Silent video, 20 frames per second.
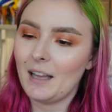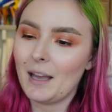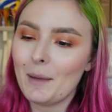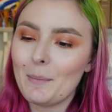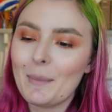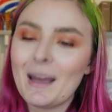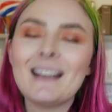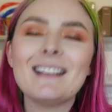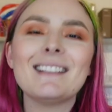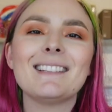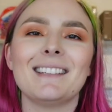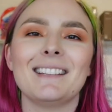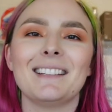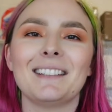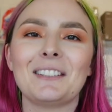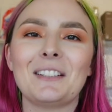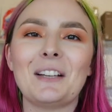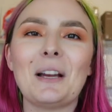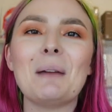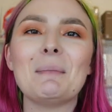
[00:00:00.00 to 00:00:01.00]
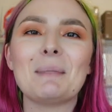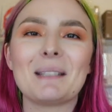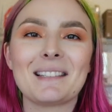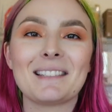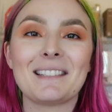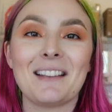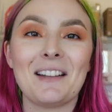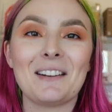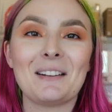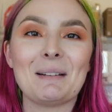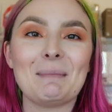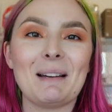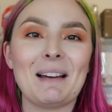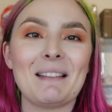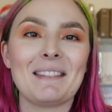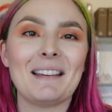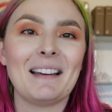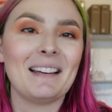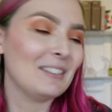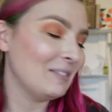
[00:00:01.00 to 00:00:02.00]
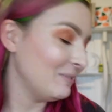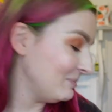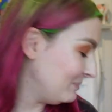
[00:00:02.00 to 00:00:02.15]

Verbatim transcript: Amazing. I'm excited about that.